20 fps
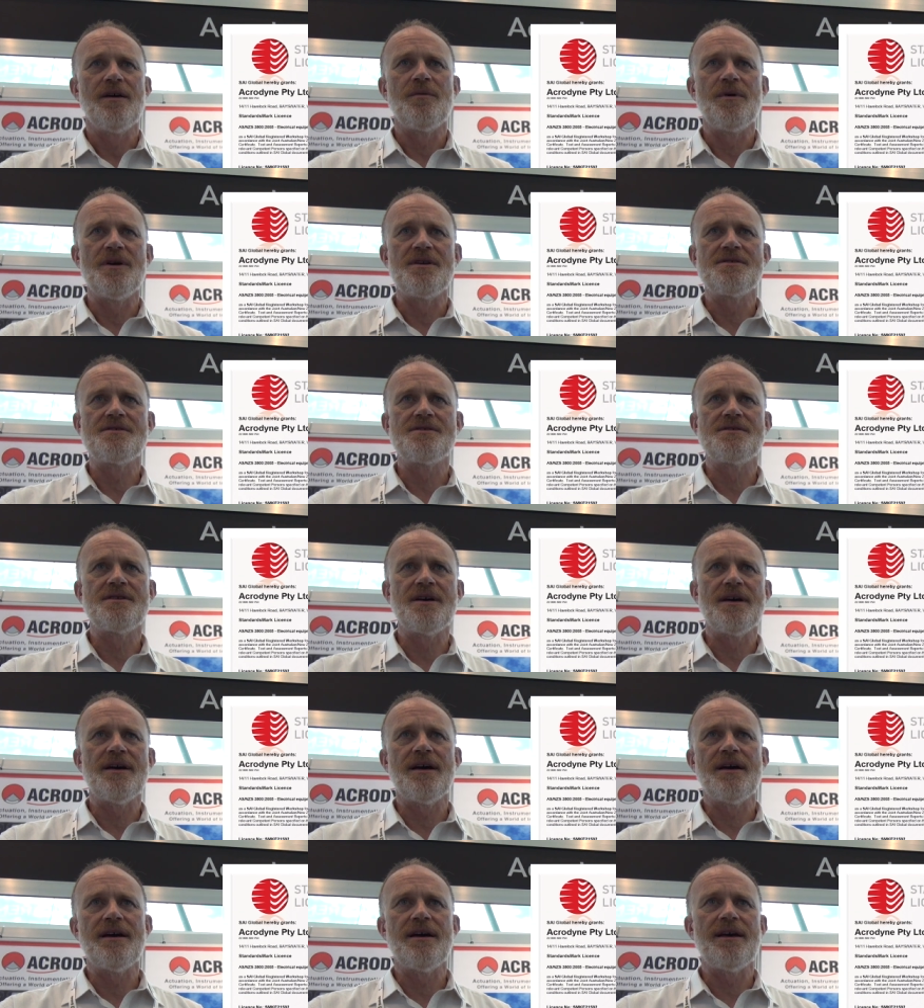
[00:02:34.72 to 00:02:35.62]
which
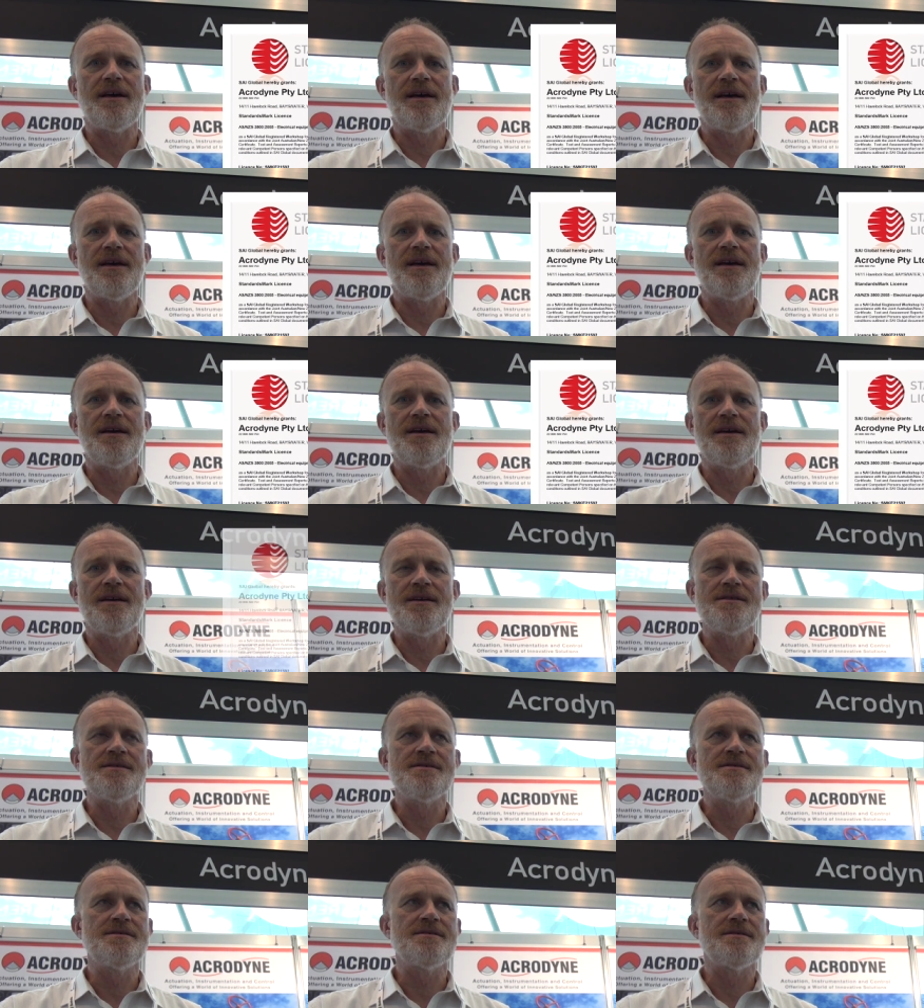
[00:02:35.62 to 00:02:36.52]
uh,
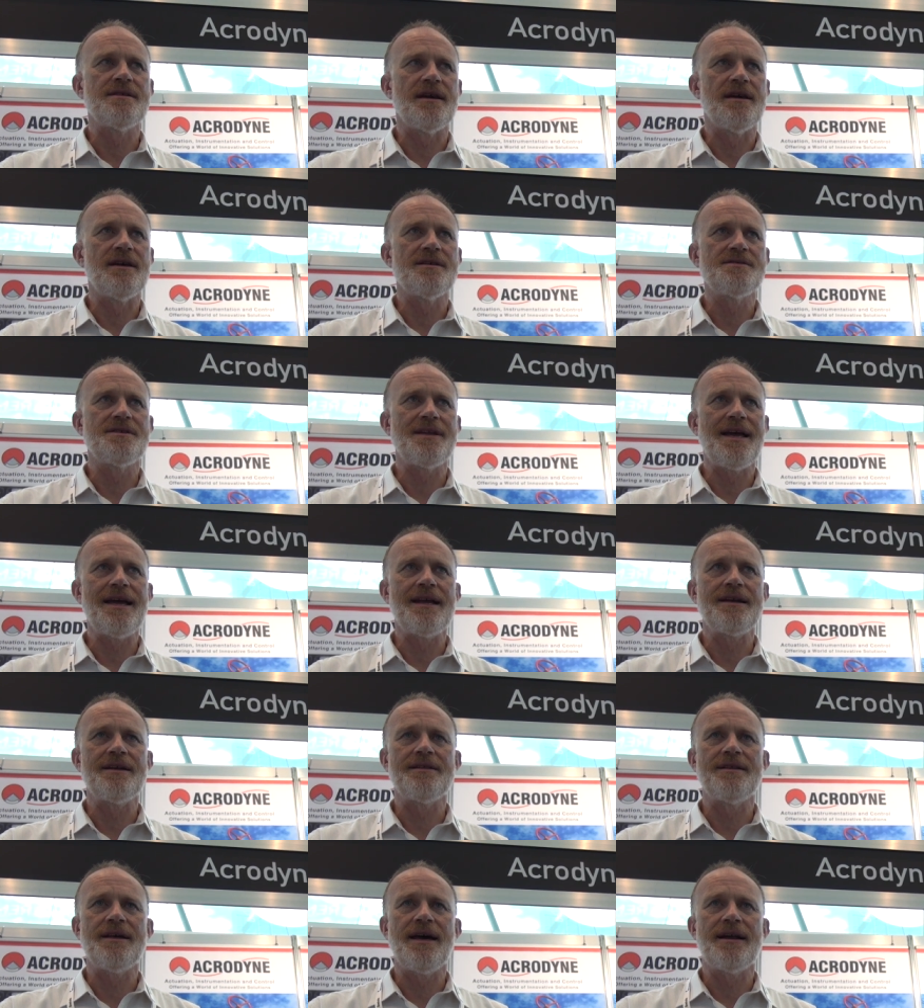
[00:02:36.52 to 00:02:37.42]
is a
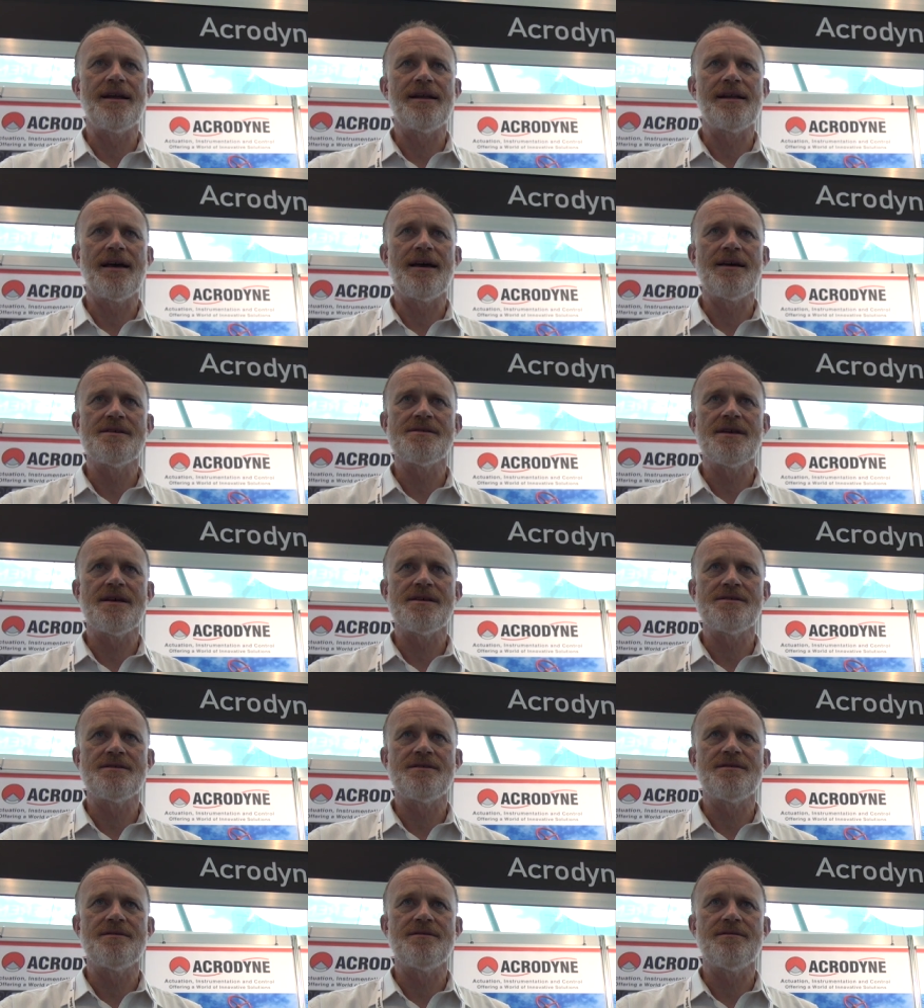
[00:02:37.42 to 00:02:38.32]
standard that allows
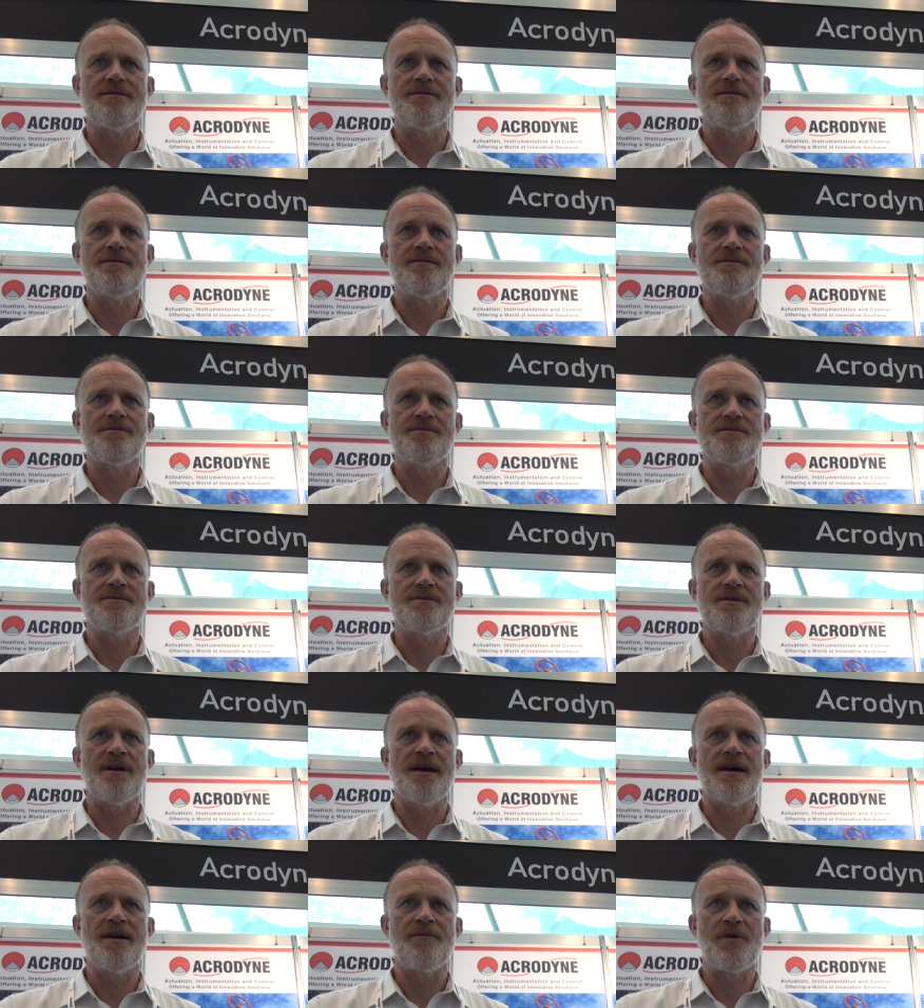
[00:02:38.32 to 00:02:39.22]
us to
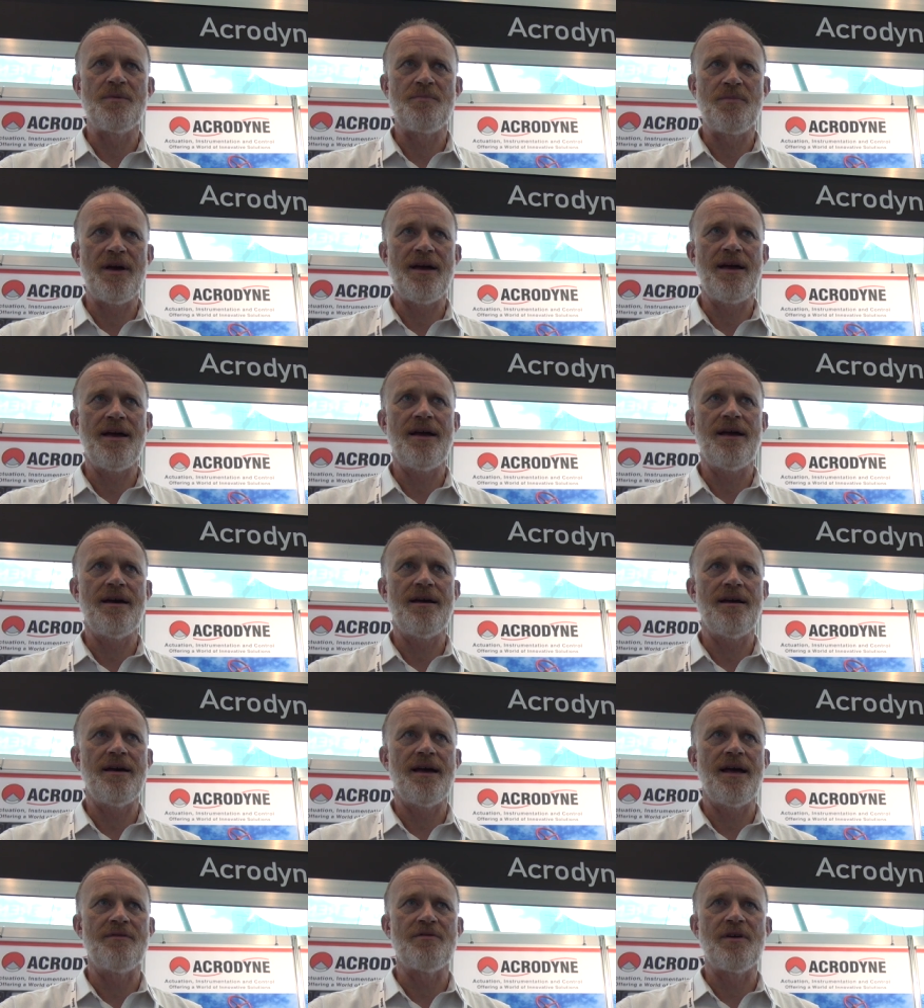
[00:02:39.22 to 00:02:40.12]
uh,
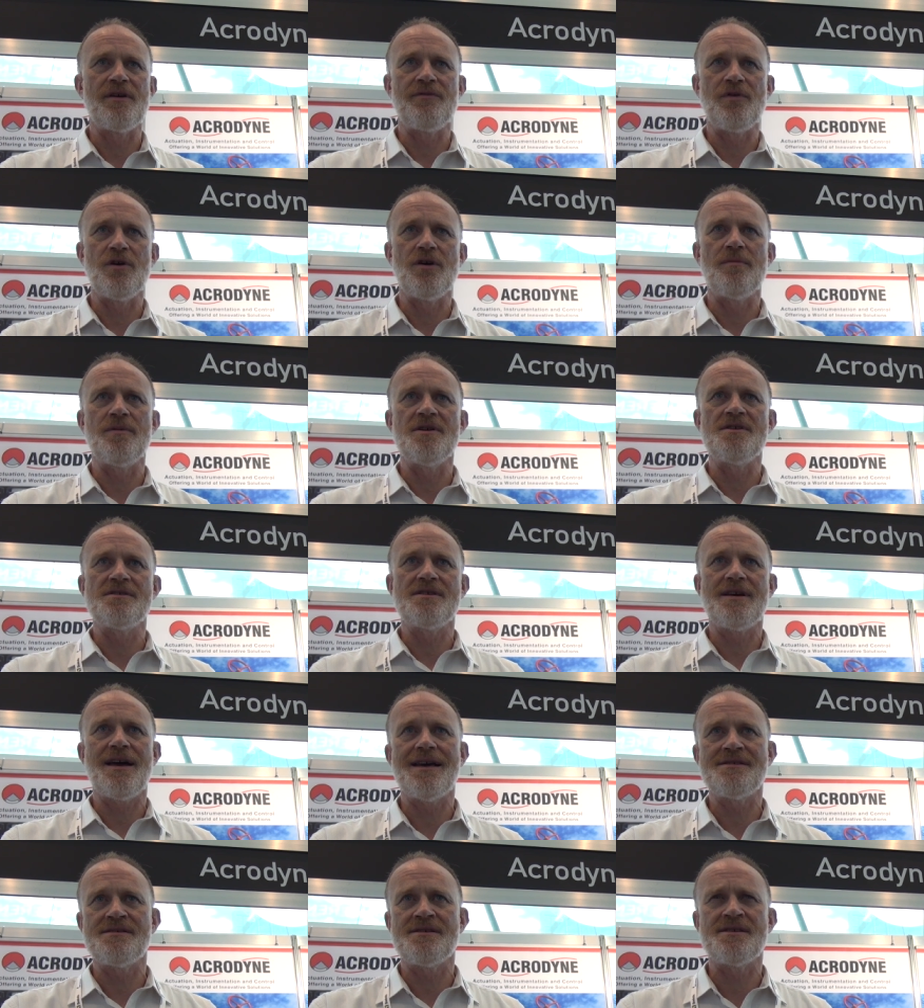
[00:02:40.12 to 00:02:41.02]
repair and refurbish
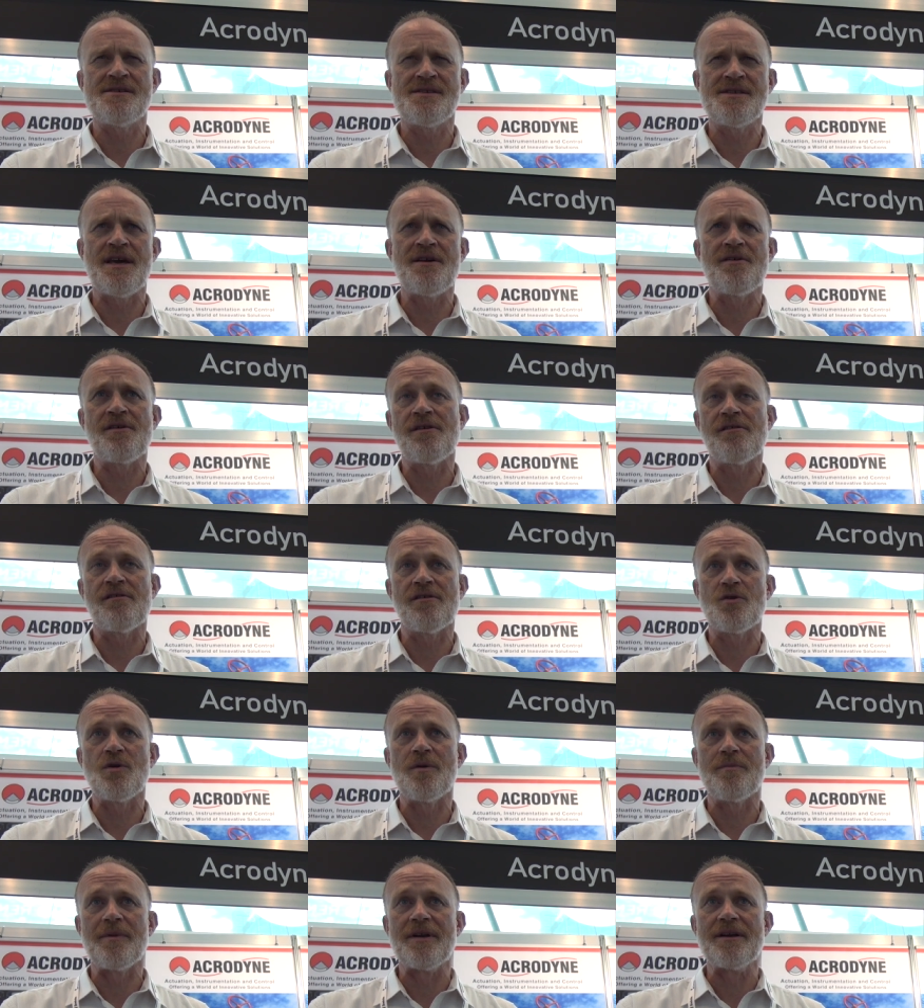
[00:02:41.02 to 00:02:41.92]
hazardous area
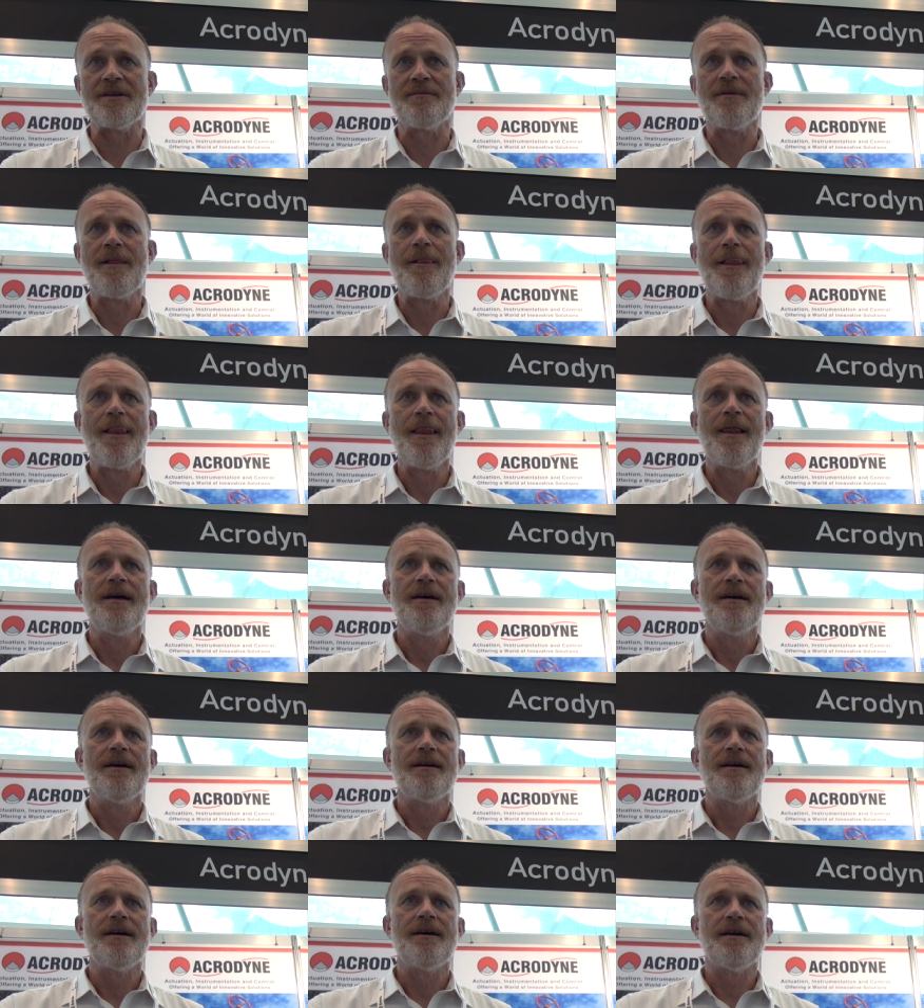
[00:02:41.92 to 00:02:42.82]
equipment.
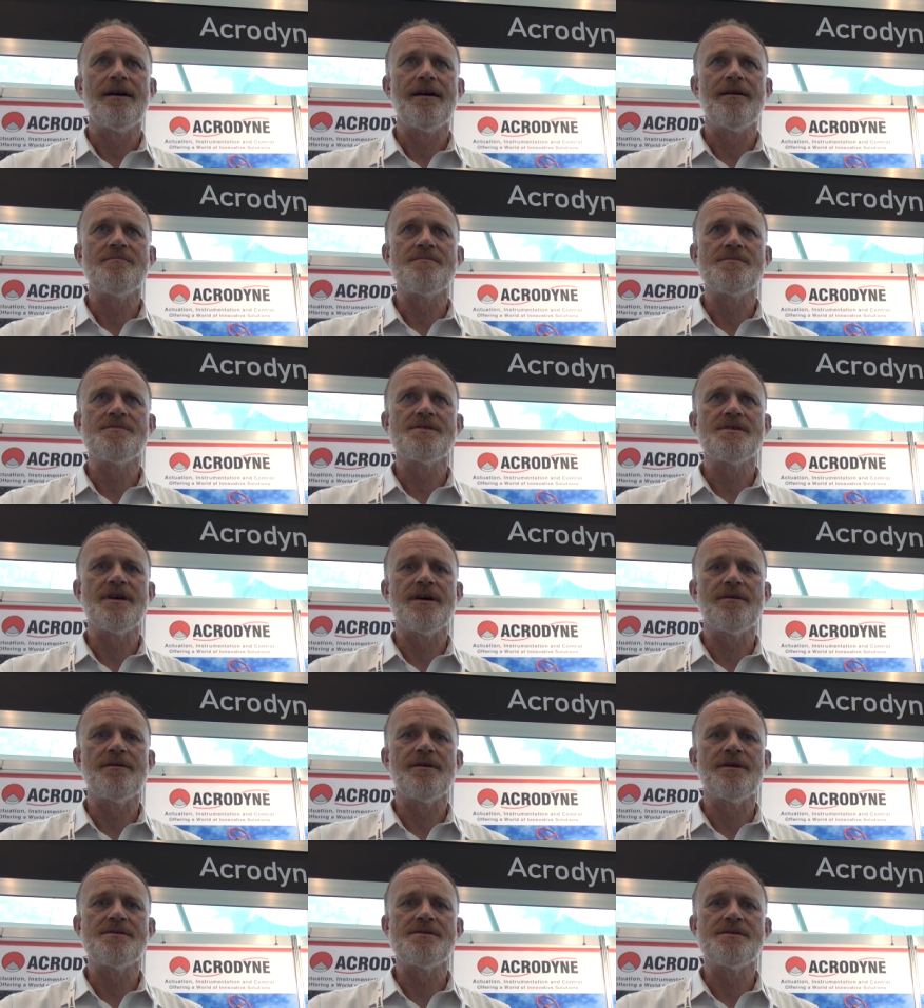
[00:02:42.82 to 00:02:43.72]
Um,
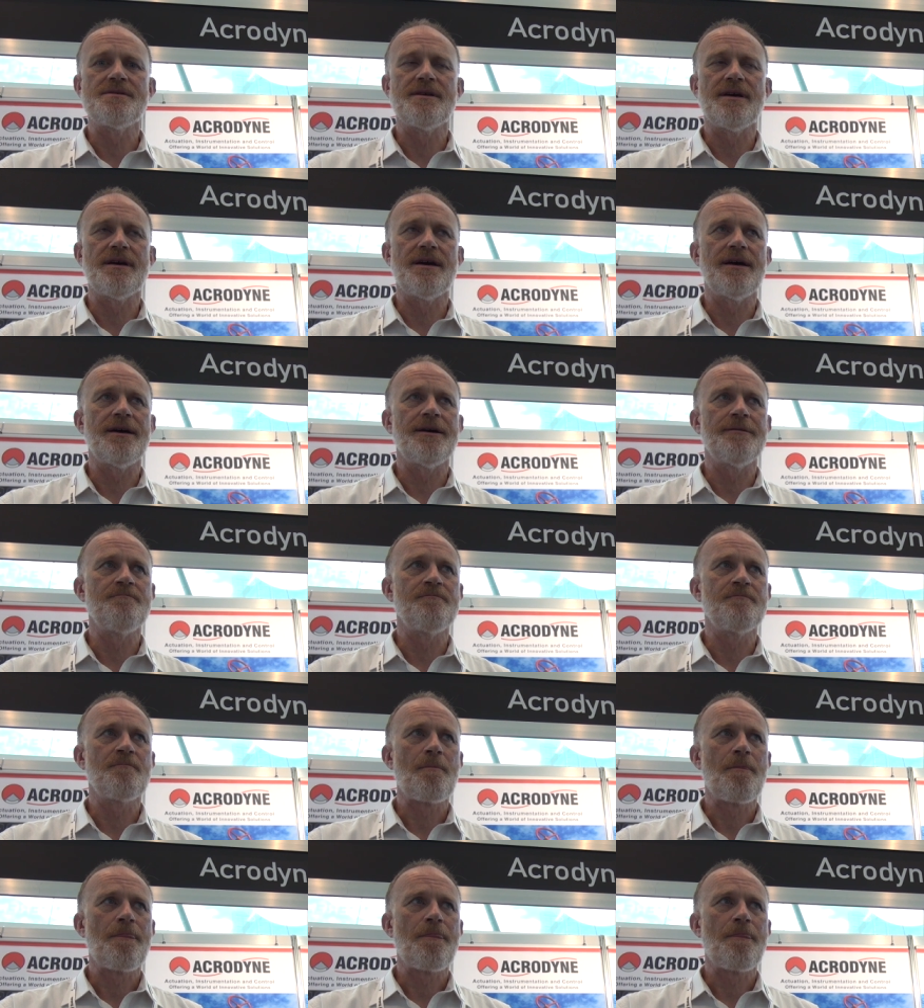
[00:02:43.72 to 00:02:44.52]
so it's, um,